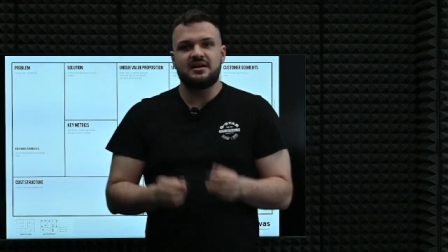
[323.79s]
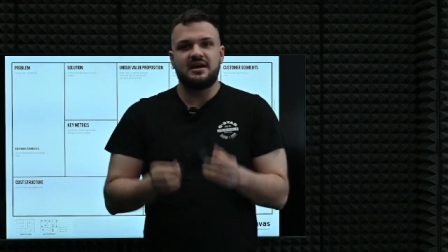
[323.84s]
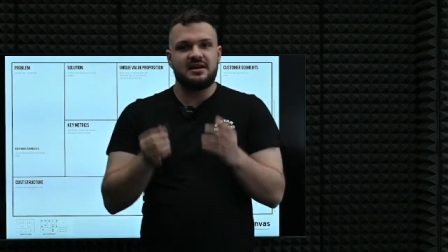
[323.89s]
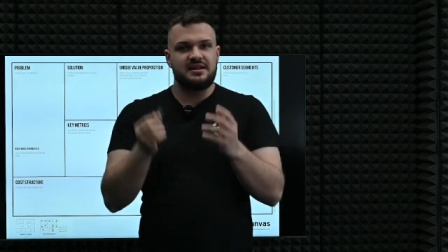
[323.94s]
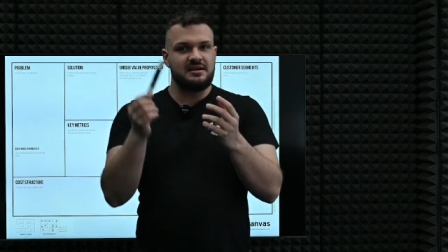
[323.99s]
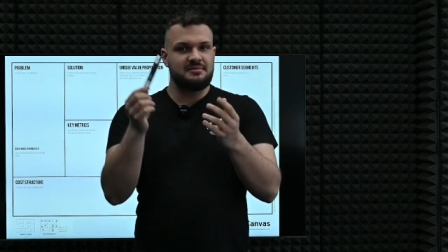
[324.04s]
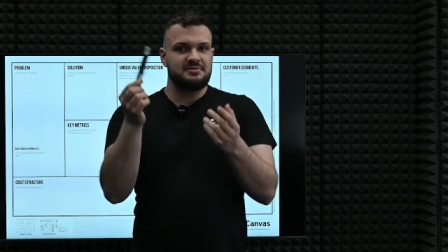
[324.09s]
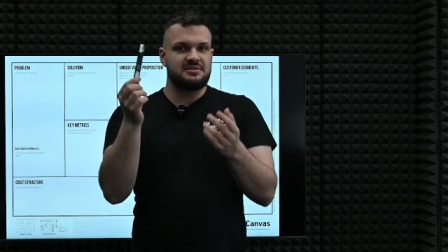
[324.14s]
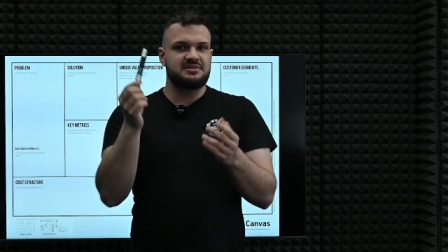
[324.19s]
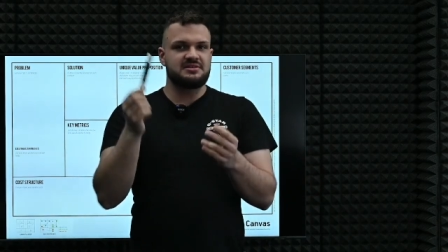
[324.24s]
and
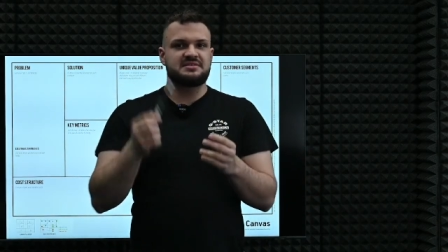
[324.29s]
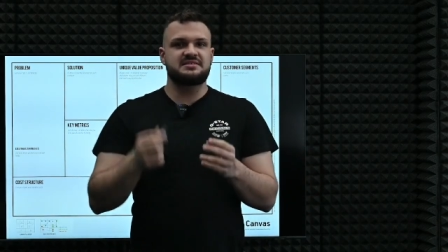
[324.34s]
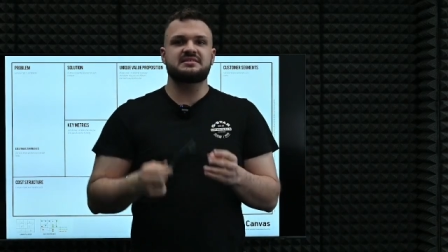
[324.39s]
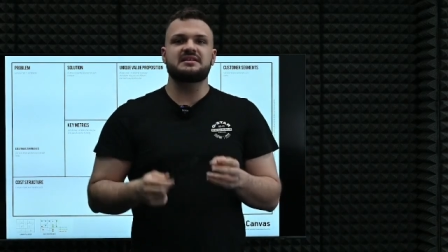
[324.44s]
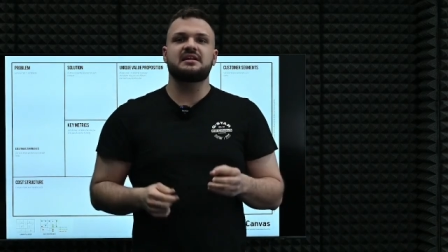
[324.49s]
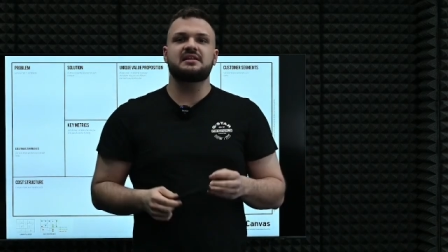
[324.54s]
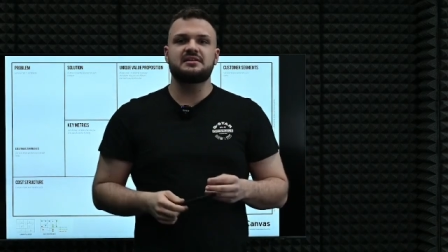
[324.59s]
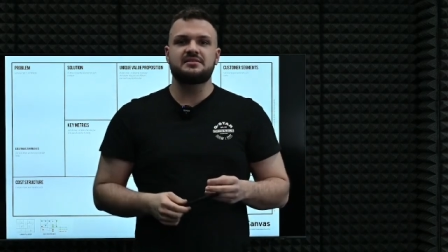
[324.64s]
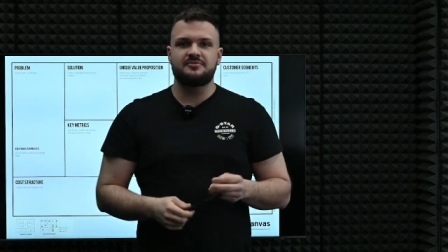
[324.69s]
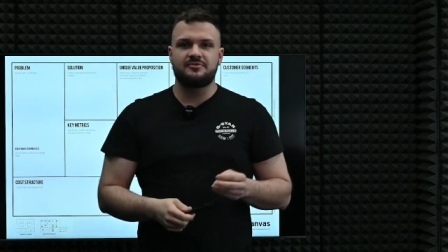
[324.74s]
I'm going to
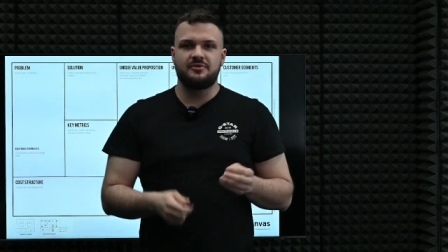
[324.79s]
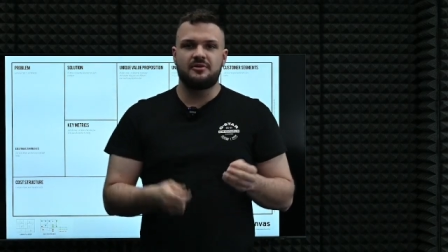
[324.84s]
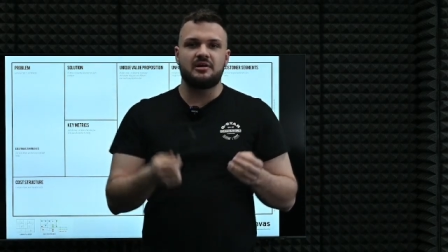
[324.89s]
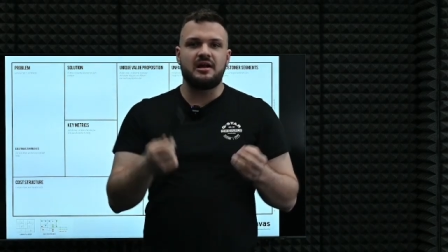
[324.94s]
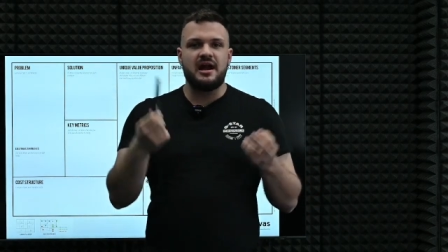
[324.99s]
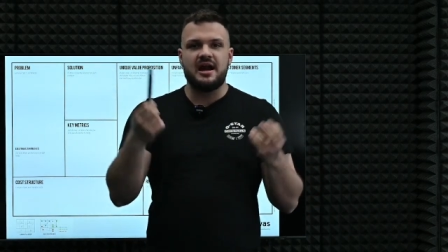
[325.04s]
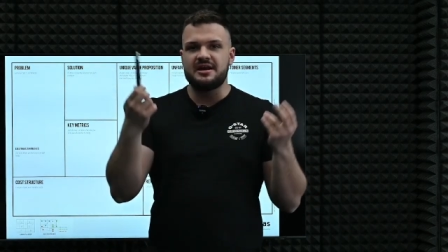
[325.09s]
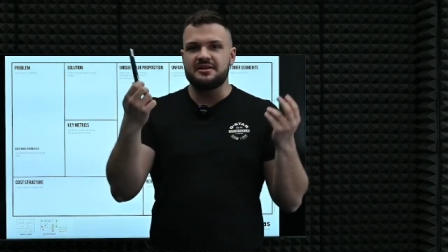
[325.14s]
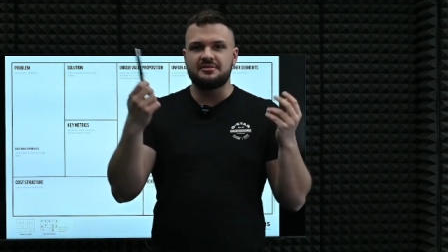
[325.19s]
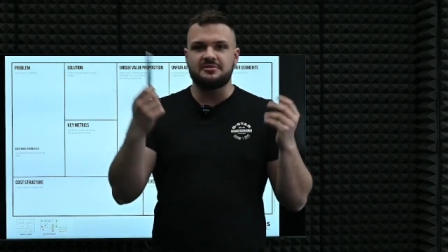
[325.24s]
sell it for,
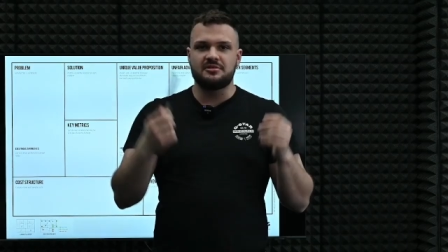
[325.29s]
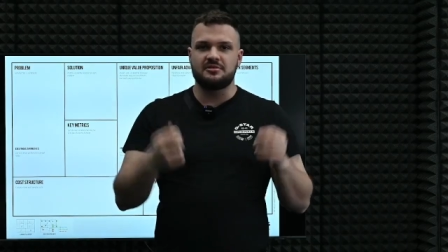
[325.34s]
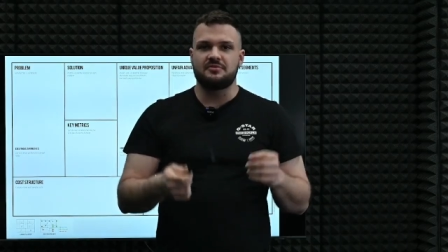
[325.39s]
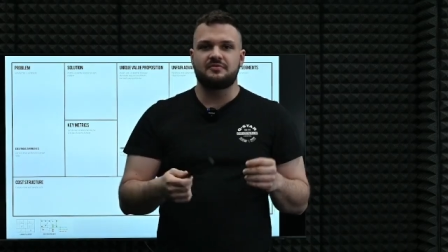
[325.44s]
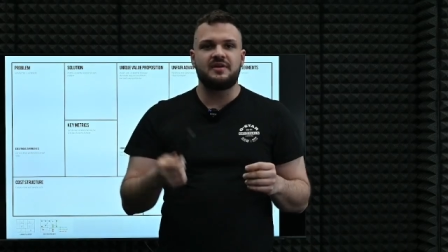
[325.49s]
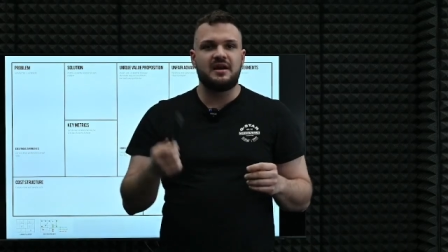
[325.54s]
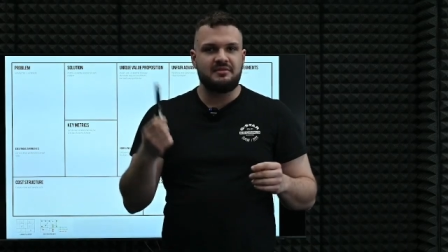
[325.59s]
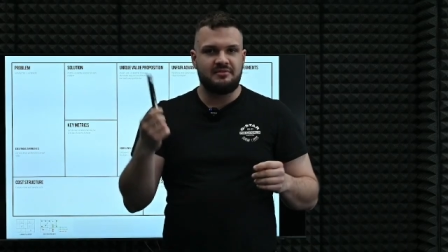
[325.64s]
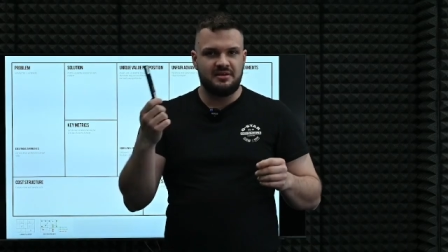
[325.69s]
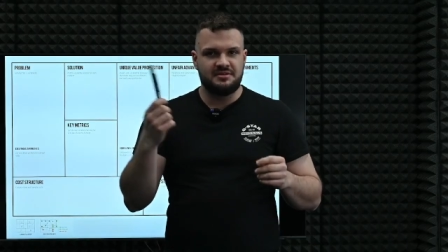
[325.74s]
I don't know,
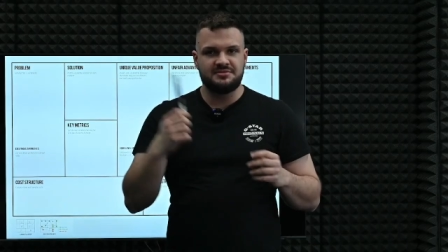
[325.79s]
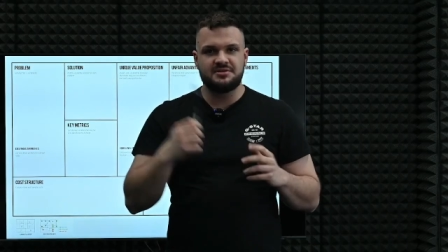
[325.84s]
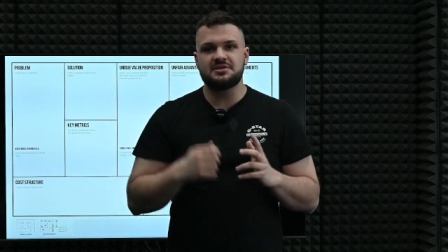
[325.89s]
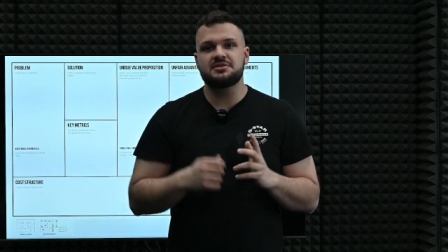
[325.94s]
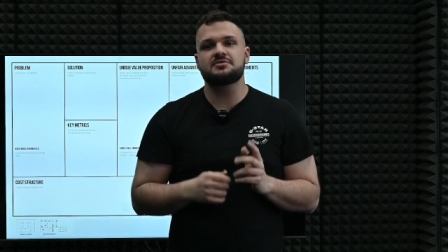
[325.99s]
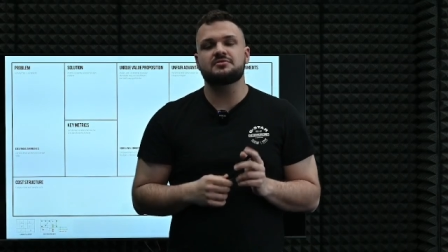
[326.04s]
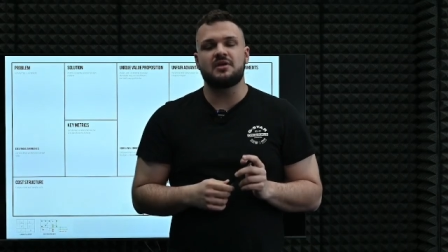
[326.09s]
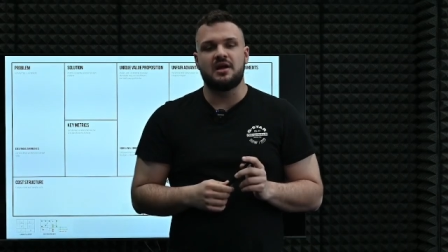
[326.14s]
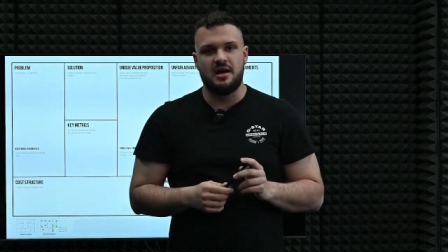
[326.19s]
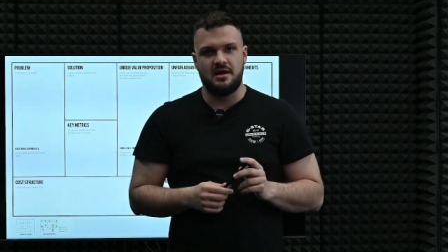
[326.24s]
500
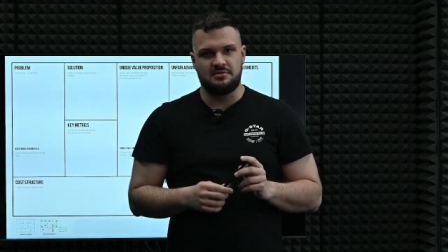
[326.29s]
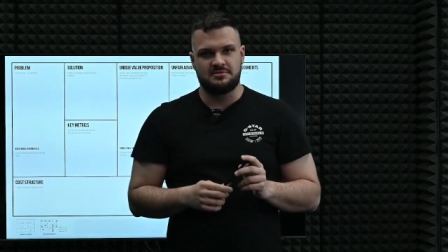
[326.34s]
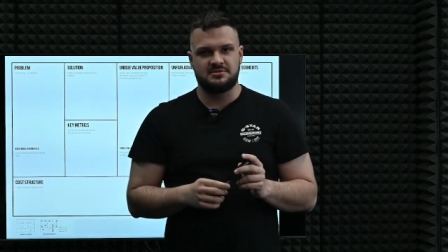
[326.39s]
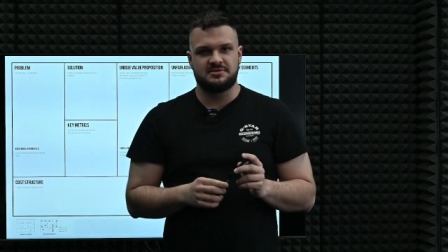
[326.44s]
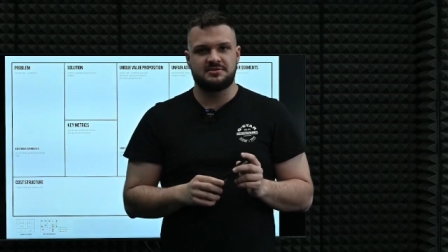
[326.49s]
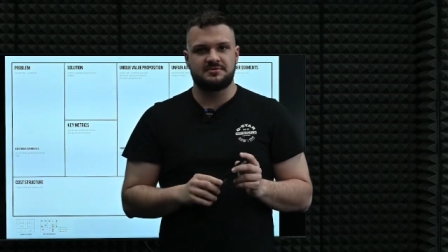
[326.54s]
crowns.